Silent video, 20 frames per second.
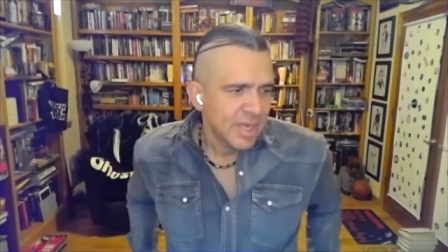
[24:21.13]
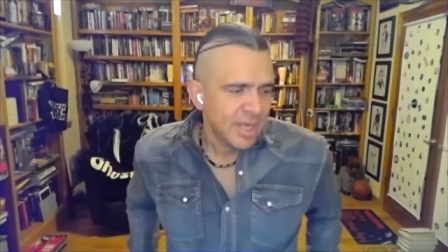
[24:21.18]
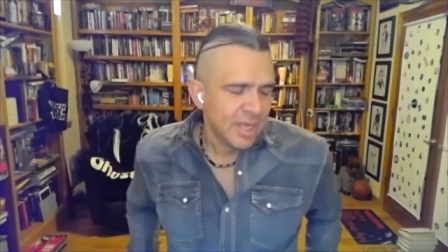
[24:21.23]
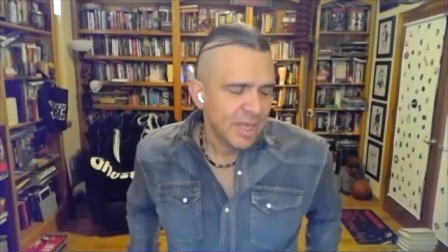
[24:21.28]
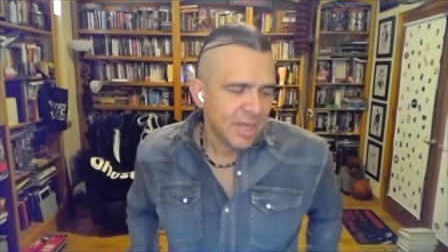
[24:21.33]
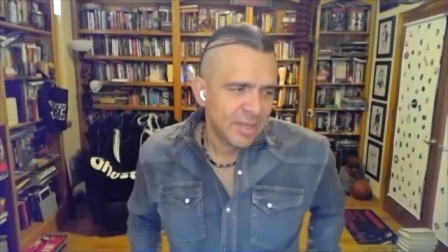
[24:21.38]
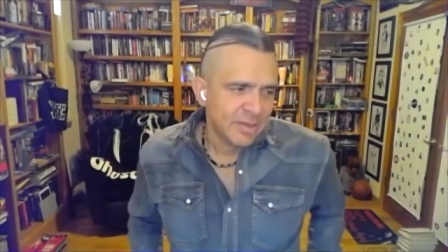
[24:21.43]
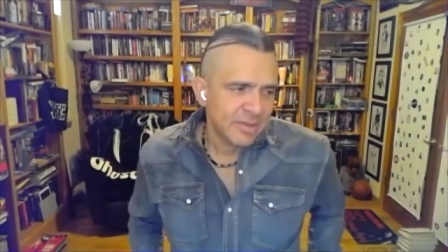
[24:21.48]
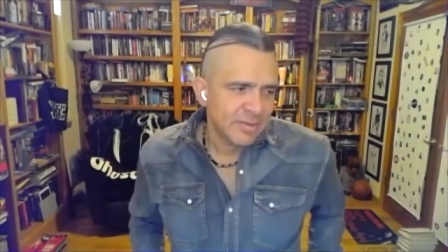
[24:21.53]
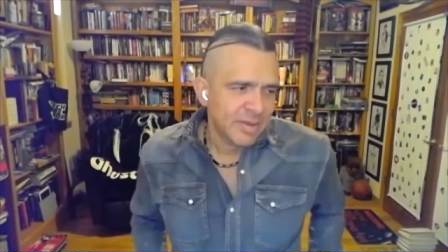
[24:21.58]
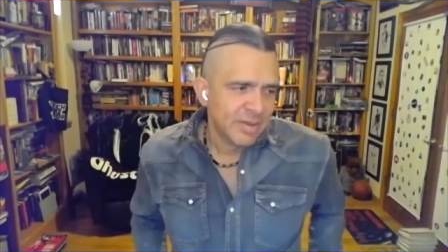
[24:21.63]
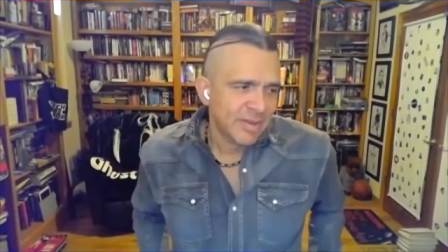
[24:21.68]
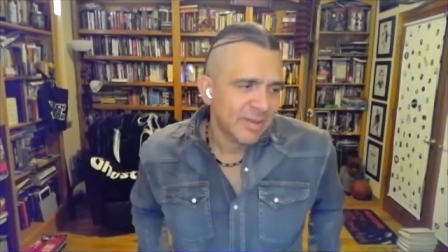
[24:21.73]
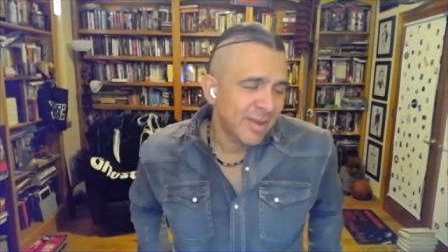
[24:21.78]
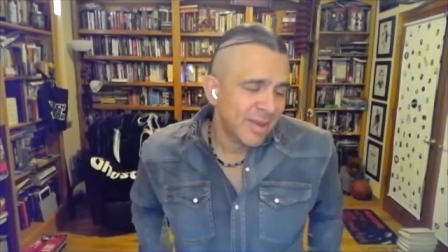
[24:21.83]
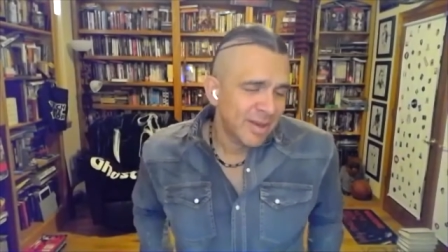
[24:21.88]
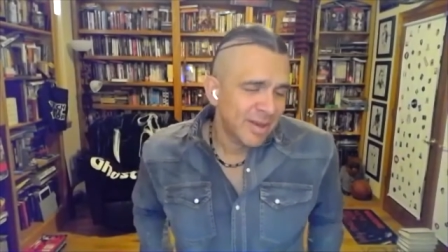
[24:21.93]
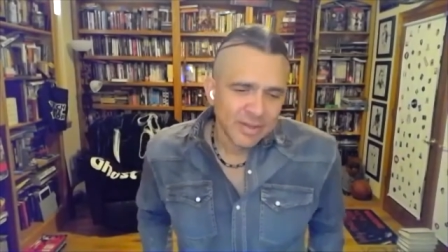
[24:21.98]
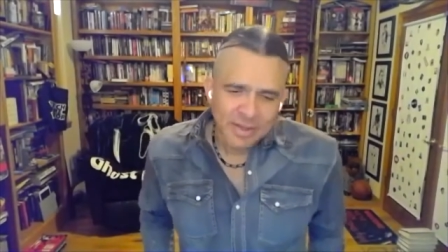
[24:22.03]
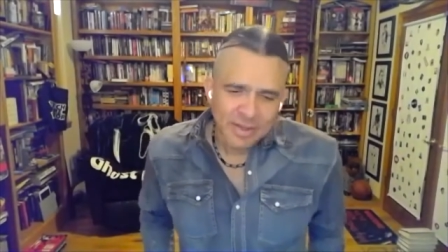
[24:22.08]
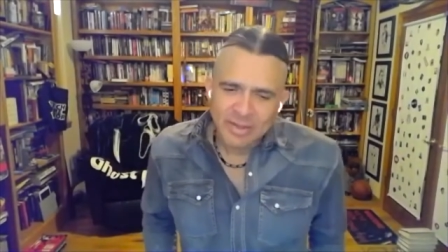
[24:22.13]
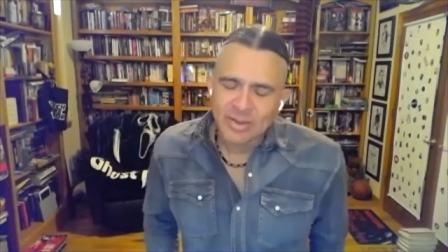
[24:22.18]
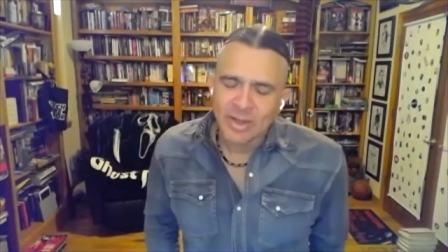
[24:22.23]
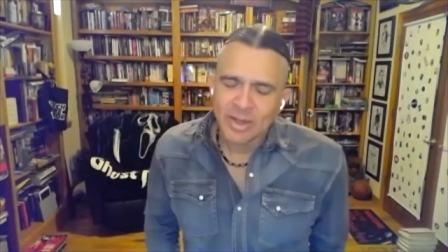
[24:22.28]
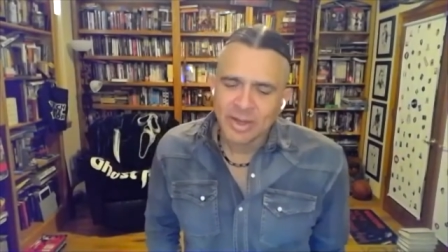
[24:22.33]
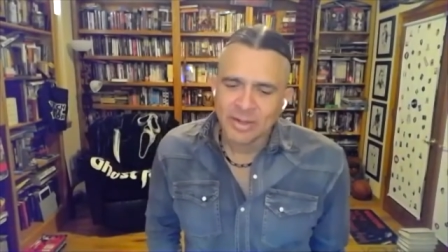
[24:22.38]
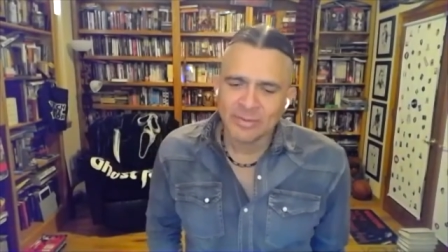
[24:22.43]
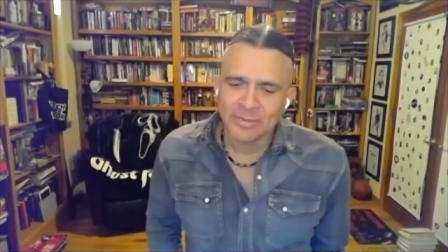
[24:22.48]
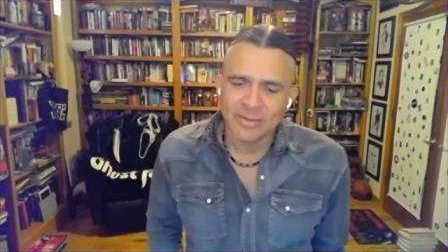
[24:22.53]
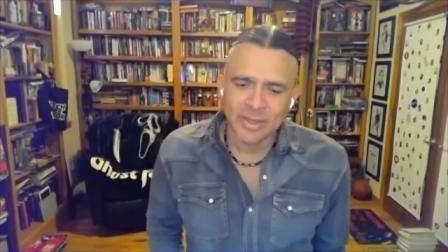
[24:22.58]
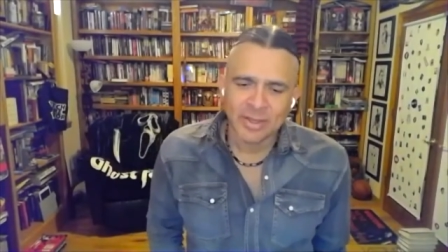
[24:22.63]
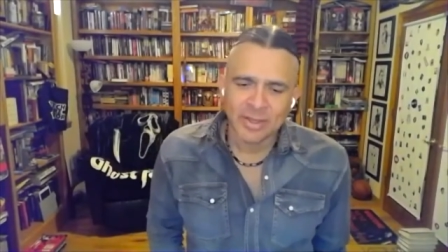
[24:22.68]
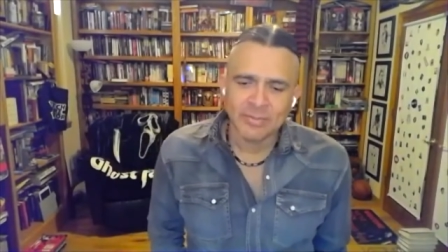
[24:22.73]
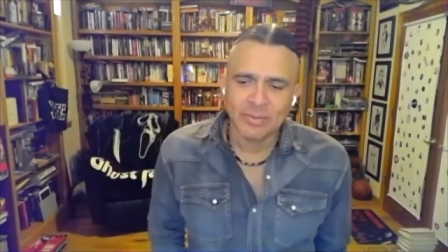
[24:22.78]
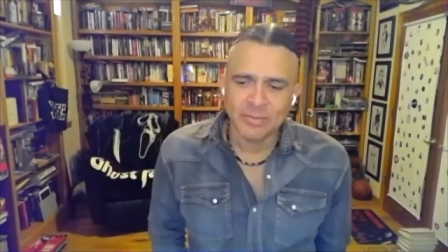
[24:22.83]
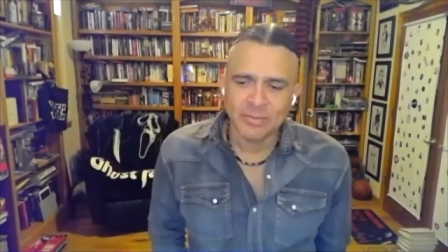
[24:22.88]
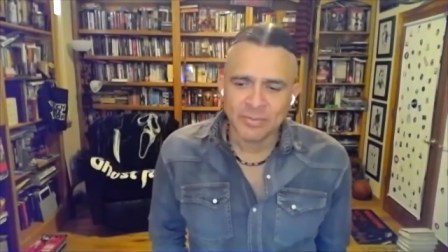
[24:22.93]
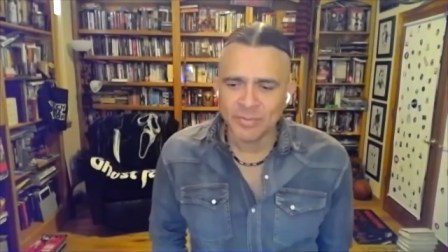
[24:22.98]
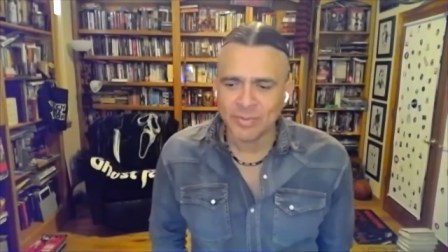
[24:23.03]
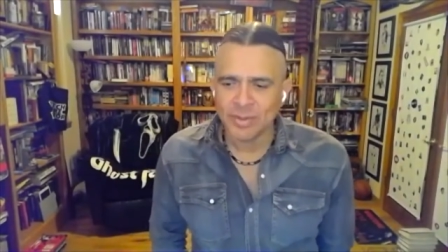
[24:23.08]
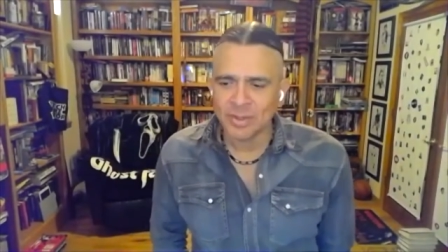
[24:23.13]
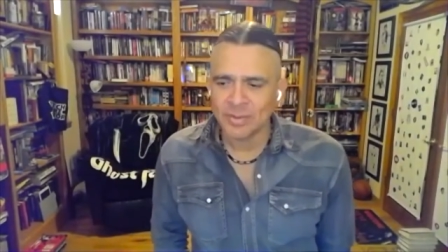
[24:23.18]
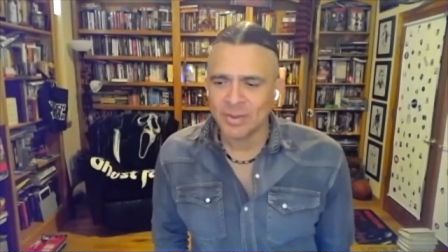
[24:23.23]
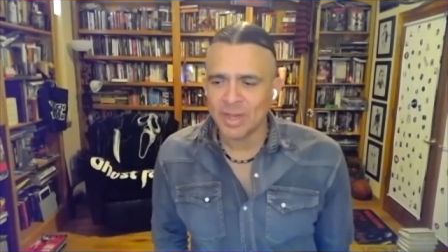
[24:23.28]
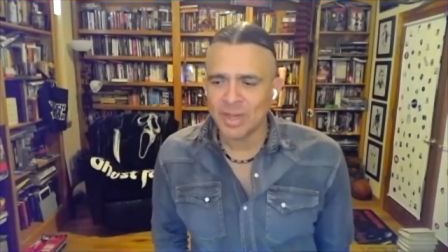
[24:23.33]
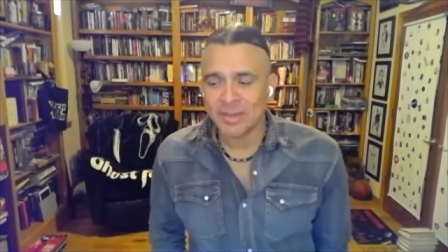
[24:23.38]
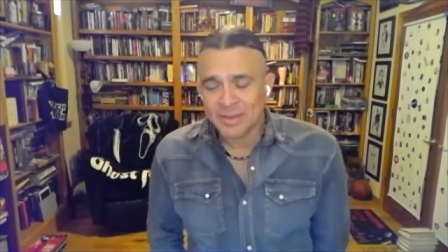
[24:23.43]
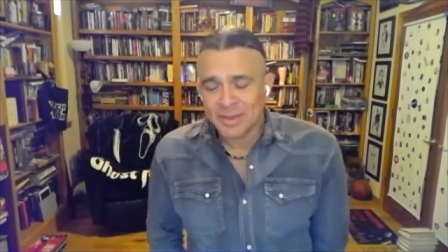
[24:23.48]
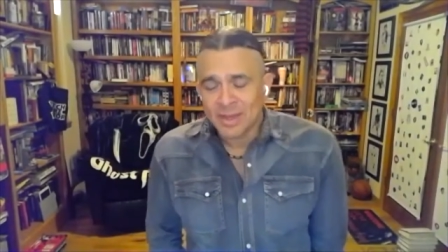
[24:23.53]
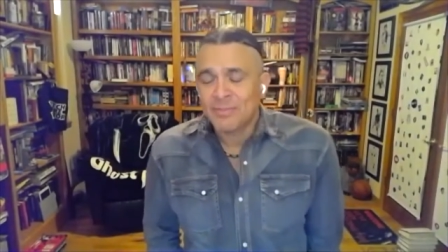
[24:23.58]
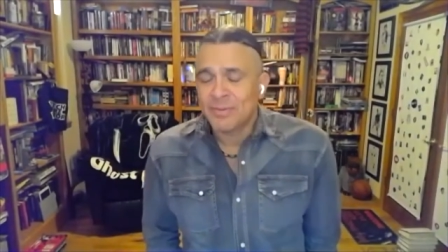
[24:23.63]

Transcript: And that's kind of safe. I